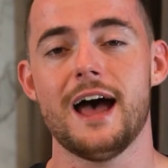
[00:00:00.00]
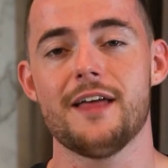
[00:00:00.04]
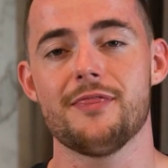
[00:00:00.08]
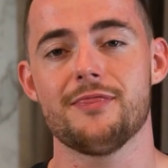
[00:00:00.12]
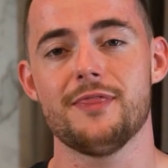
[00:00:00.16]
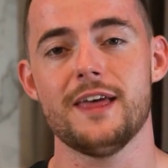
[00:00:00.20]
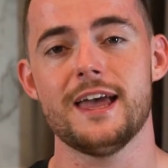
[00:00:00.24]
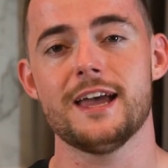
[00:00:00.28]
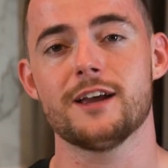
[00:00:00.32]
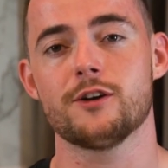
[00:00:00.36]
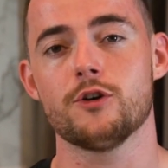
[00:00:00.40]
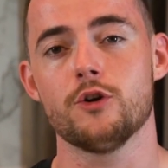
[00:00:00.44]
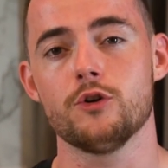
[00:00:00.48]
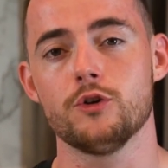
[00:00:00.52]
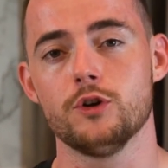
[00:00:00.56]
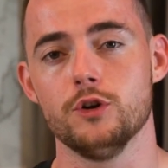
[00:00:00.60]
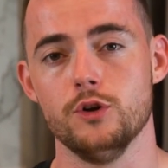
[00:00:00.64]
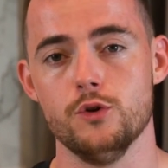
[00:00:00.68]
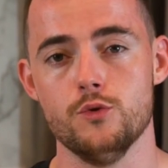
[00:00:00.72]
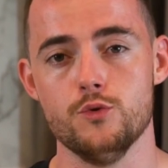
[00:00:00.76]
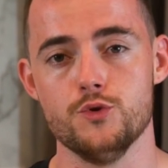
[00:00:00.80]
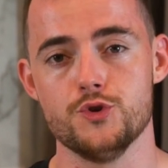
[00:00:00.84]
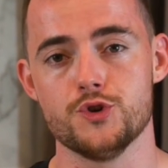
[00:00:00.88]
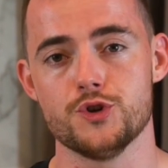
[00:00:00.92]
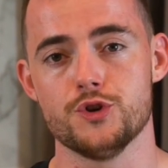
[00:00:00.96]
at their
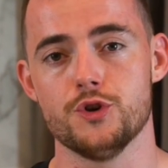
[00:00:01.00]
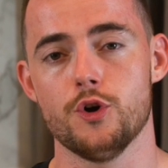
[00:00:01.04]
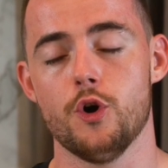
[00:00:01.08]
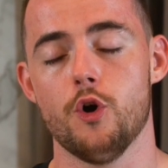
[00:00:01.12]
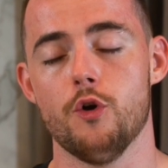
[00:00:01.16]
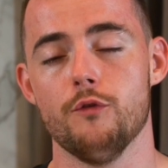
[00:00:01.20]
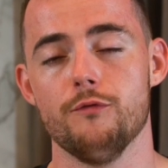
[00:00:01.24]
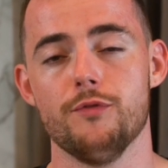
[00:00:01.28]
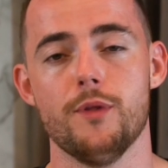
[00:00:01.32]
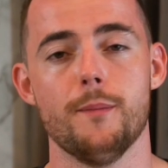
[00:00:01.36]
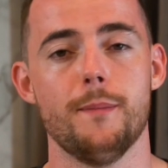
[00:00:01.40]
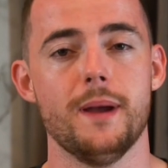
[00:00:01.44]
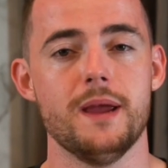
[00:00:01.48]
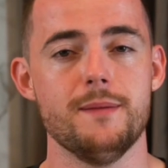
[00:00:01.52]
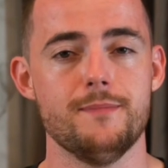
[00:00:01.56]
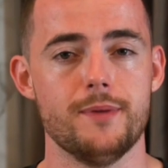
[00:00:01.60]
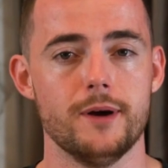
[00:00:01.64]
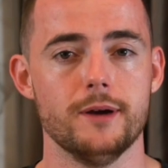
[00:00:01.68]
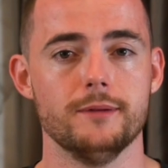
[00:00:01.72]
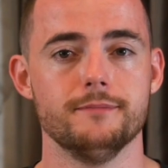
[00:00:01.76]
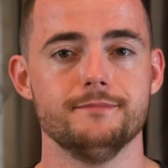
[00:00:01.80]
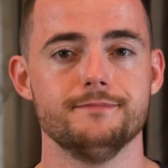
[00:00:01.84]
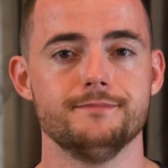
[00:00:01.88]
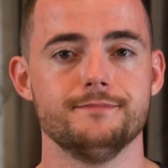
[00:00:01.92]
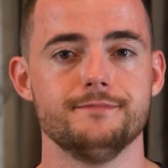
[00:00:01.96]
conclusion of the
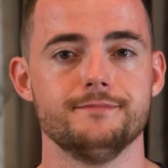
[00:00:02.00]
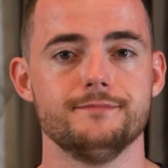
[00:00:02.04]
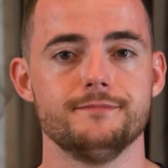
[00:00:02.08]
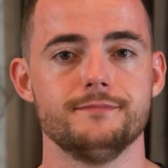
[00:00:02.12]
paper.